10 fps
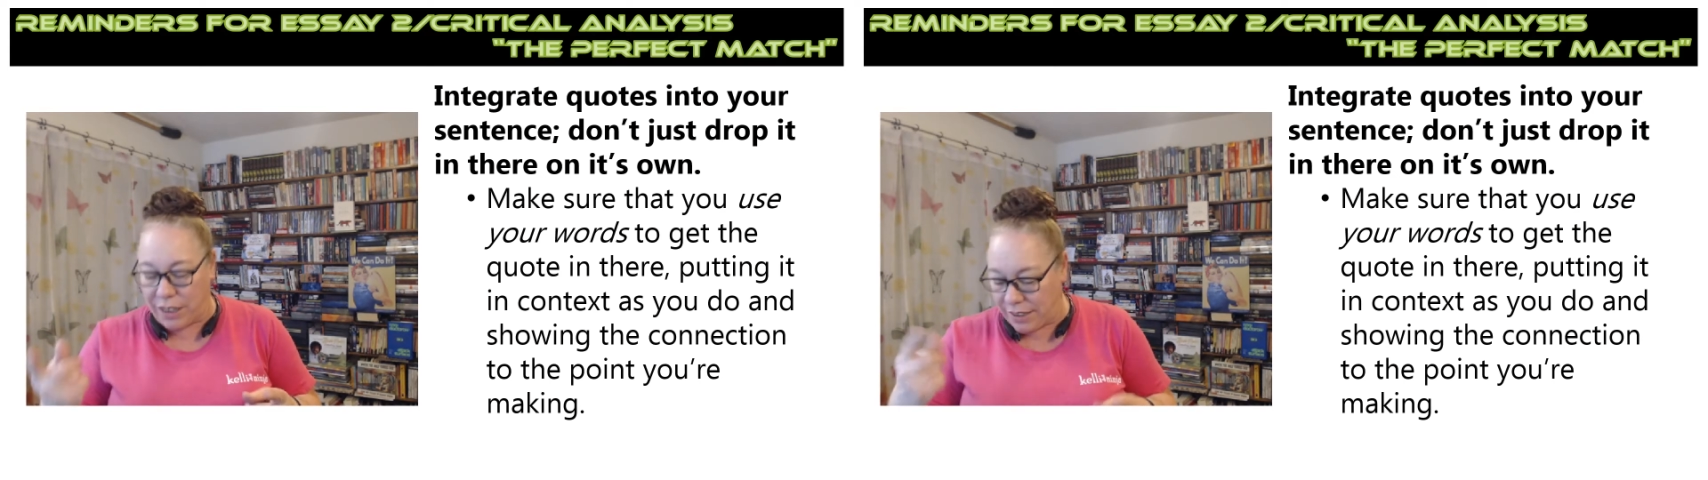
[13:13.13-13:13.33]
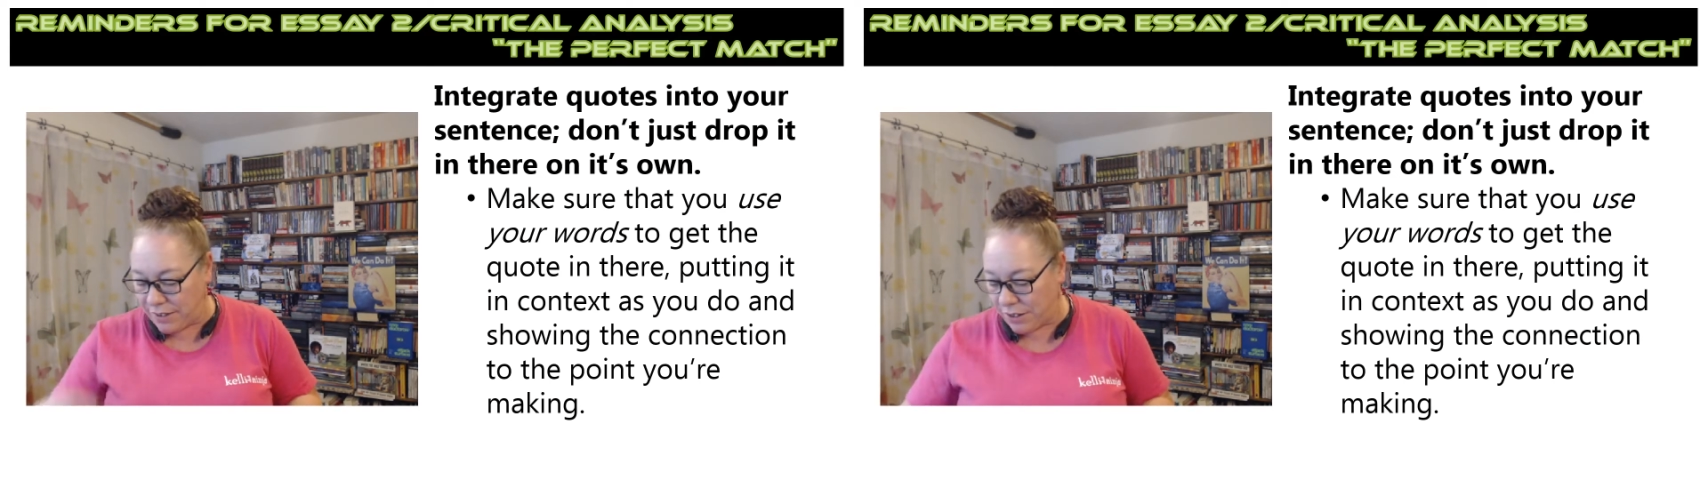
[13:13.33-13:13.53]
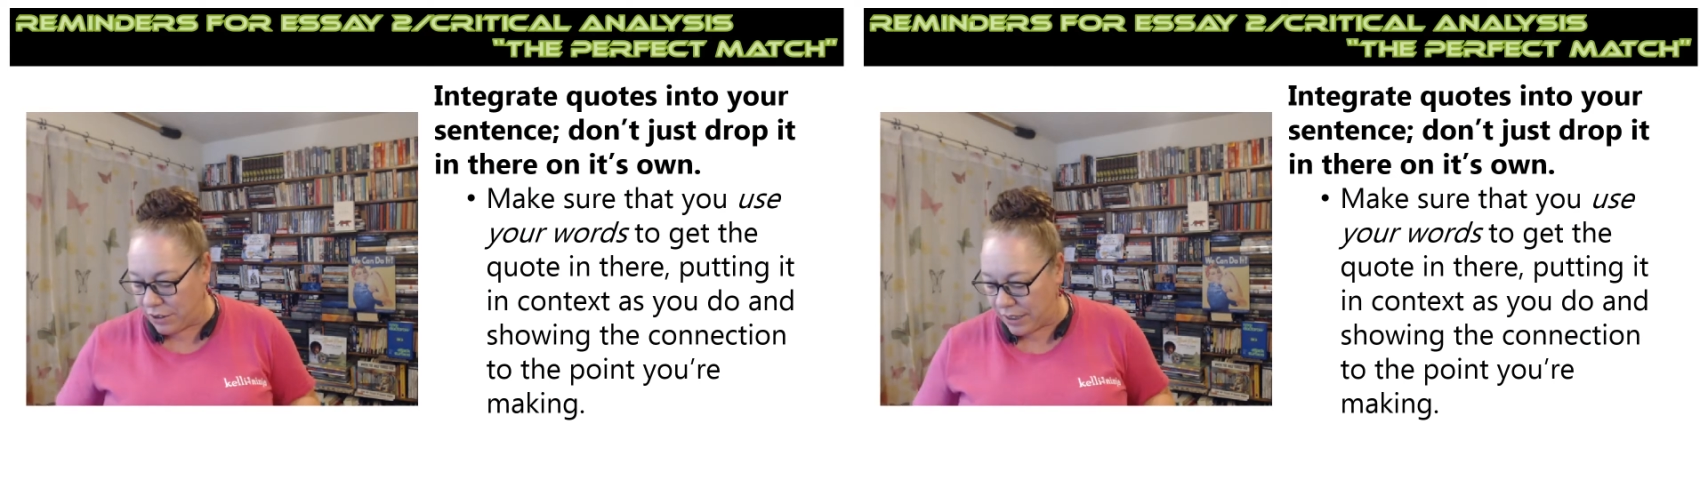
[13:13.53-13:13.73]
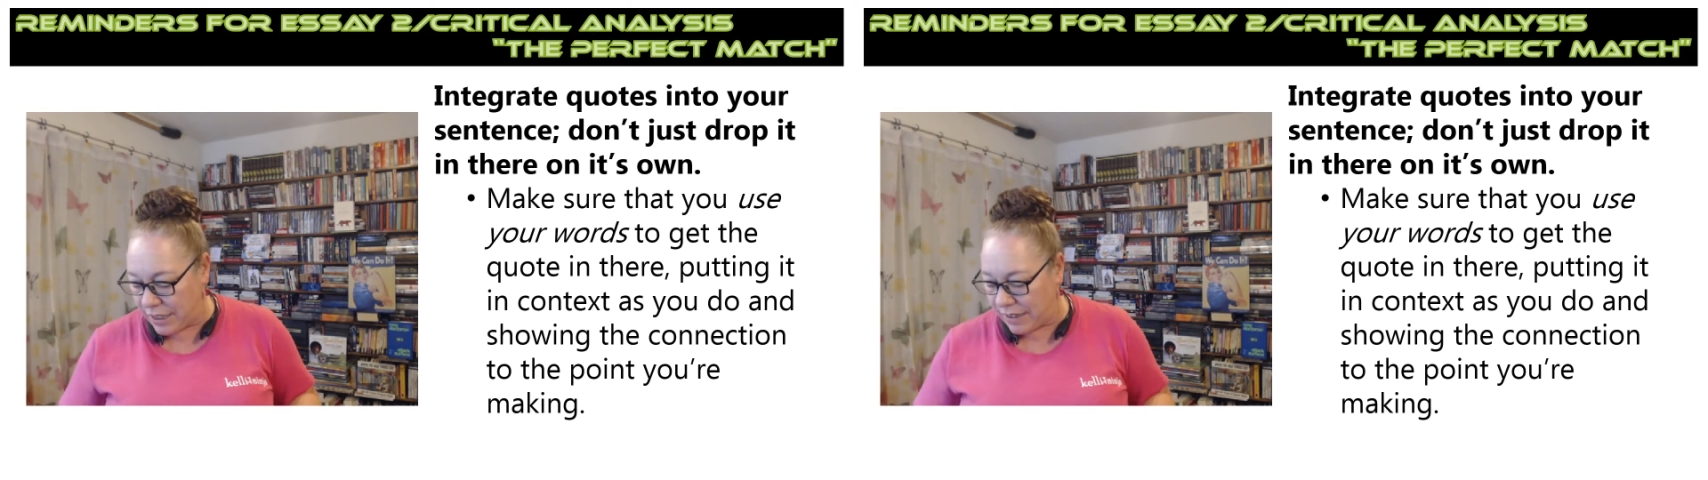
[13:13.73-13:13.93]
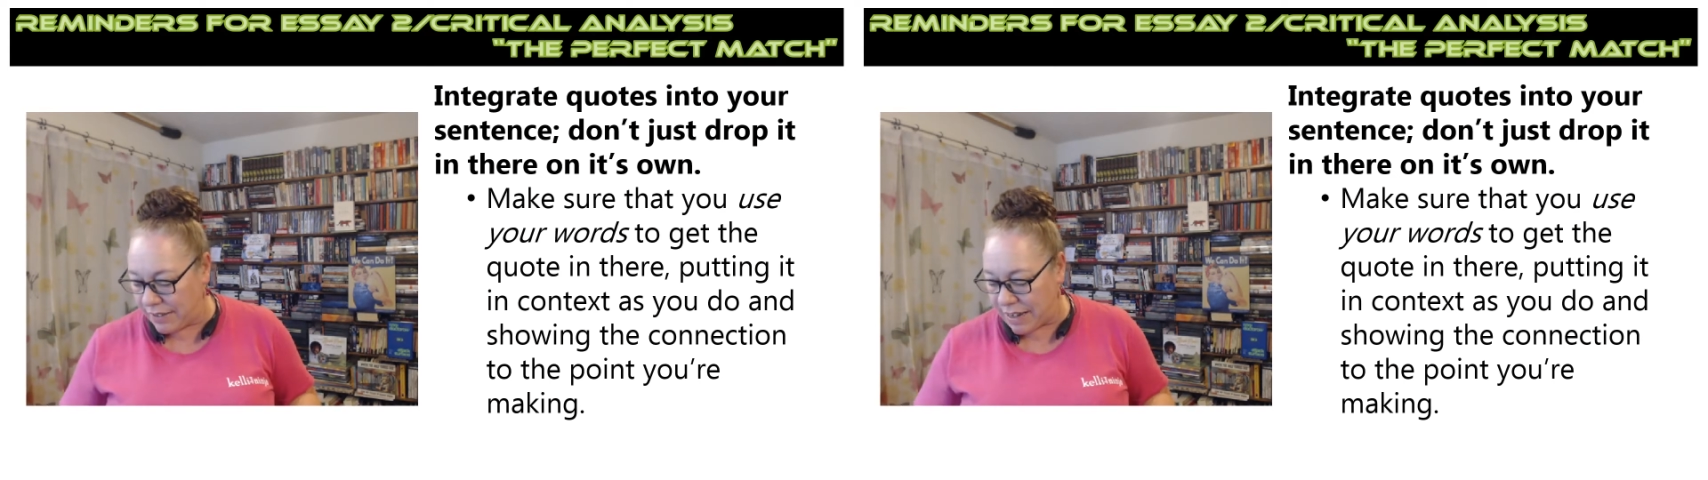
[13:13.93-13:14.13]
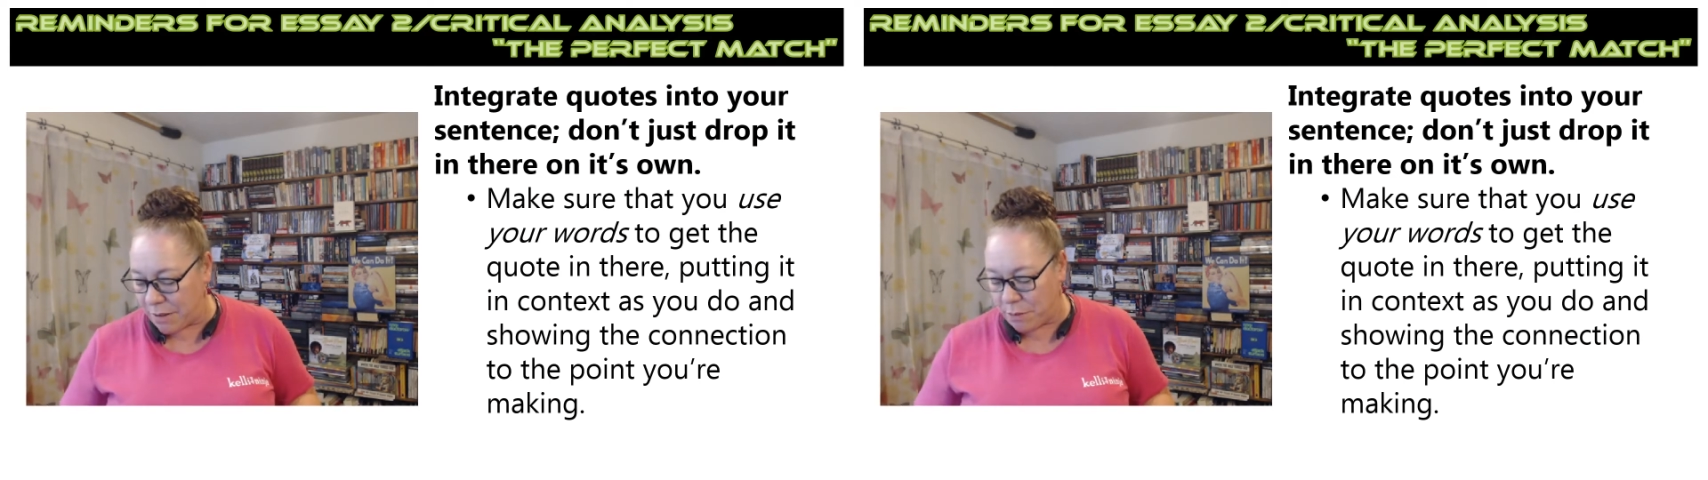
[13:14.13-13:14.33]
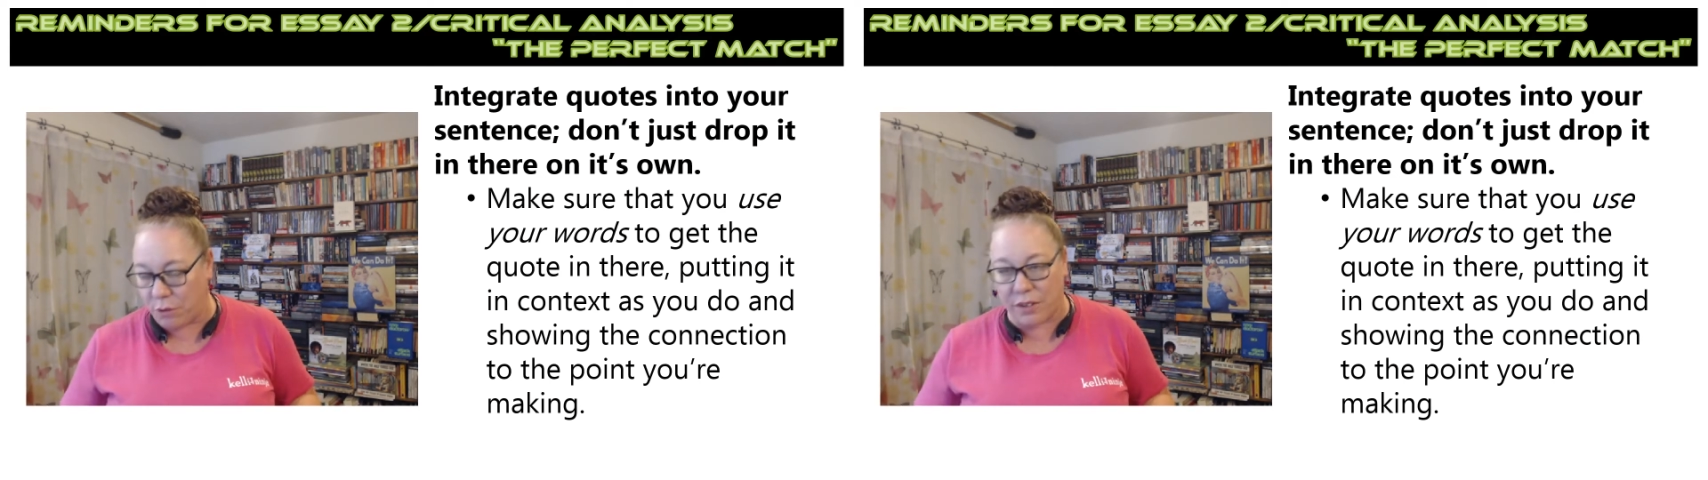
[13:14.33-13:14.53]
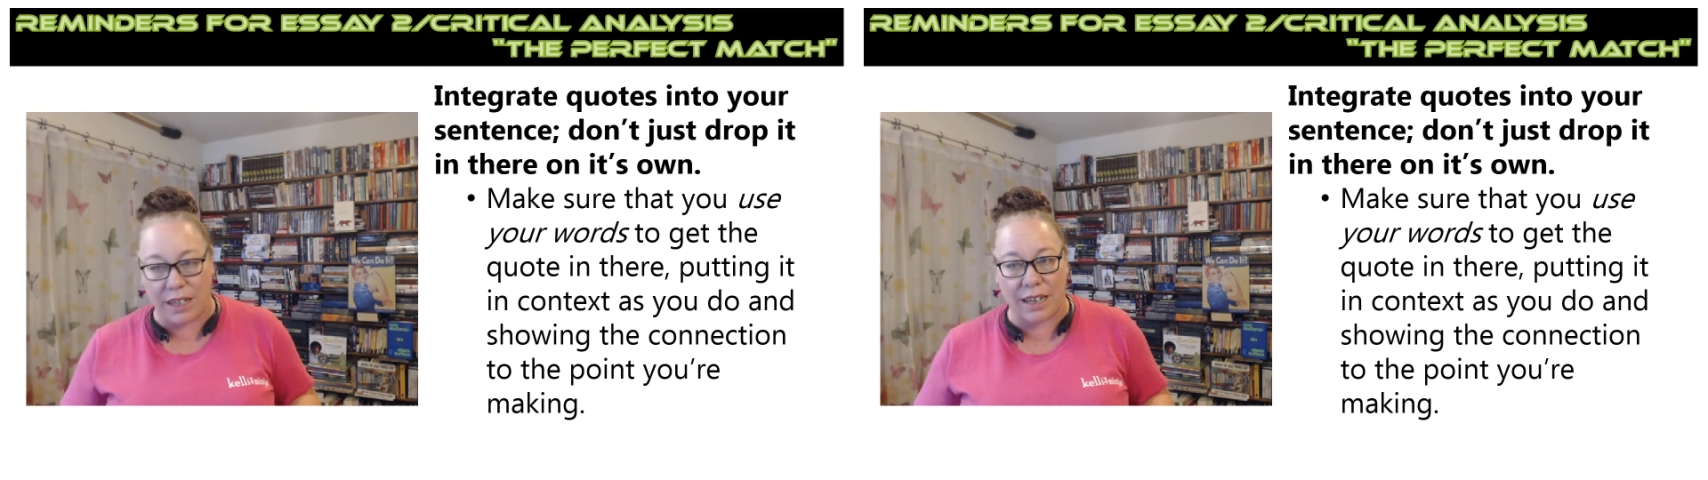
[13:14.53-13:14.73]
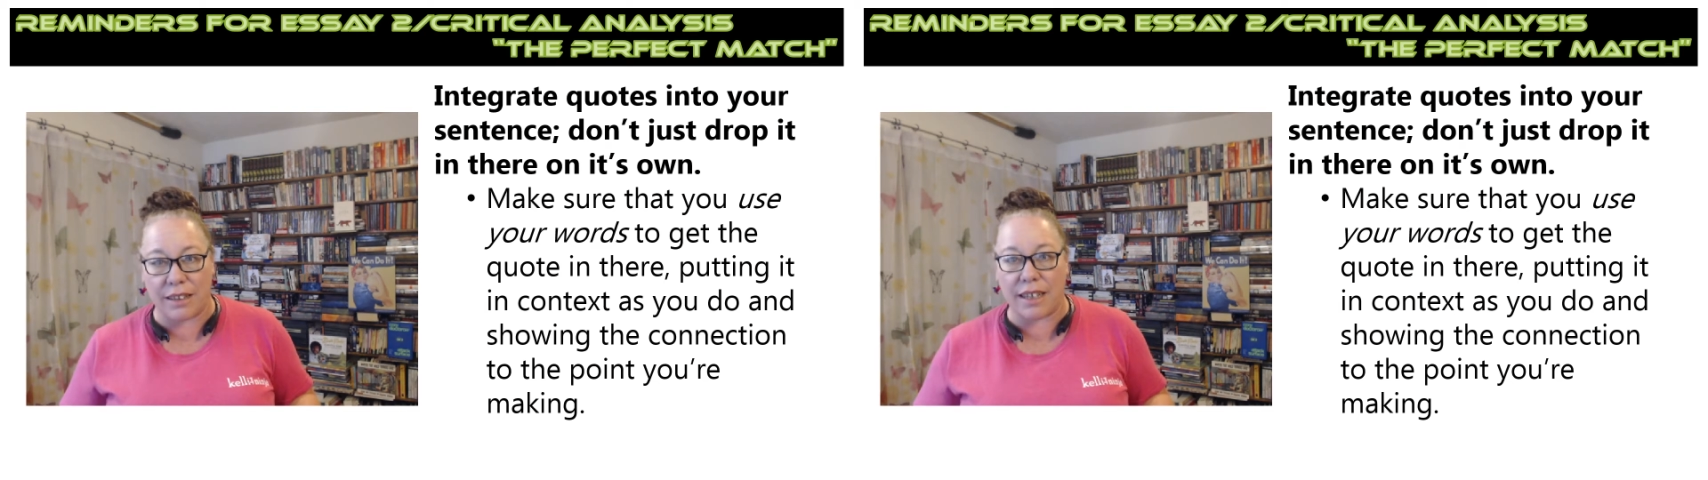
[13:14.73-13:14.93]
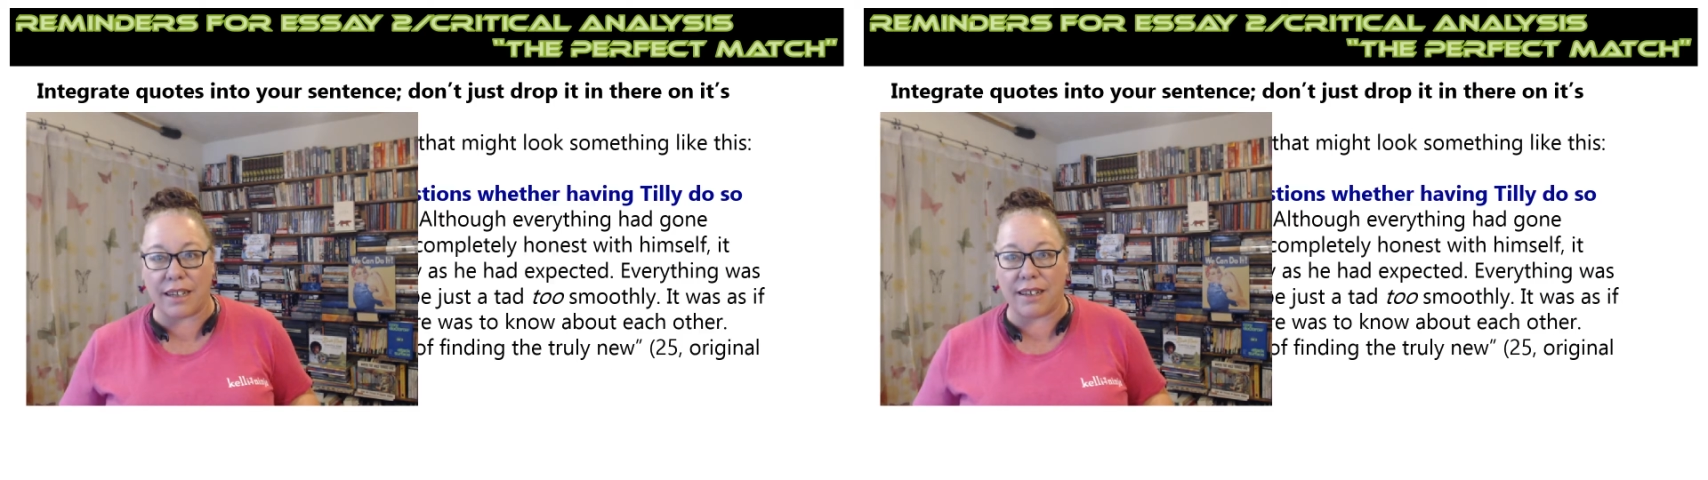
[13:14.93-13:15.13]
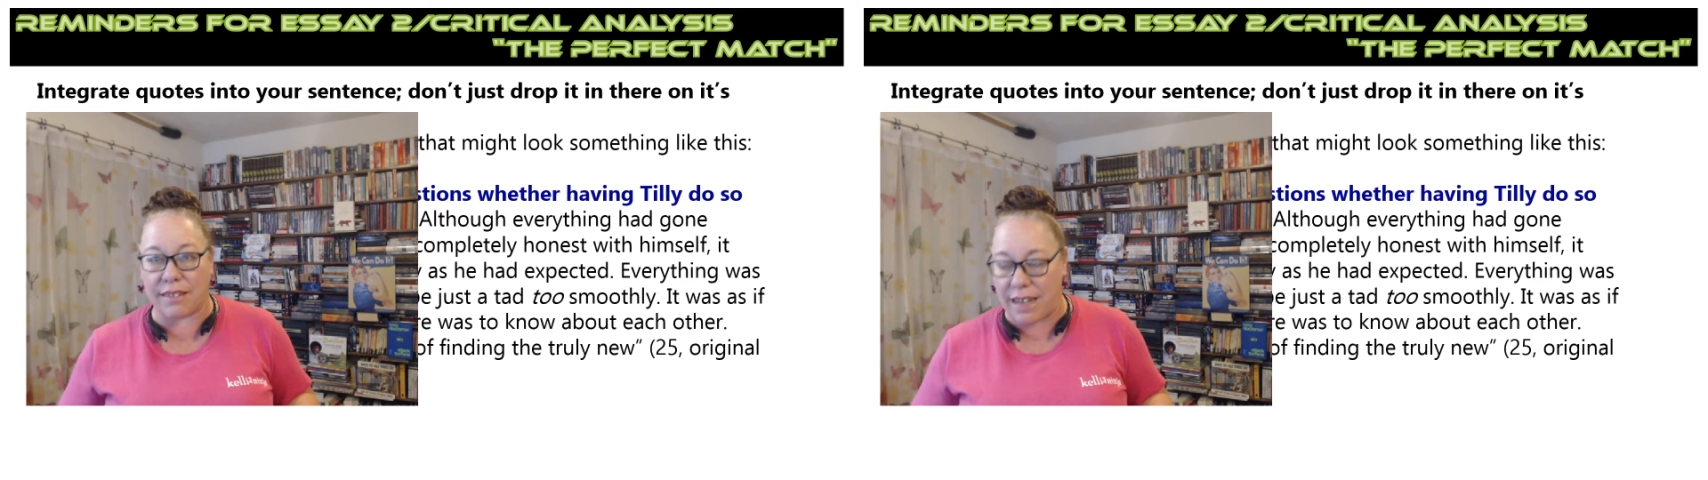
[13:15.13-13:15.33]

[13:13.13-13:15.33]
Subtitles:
Let's look at examples that I think is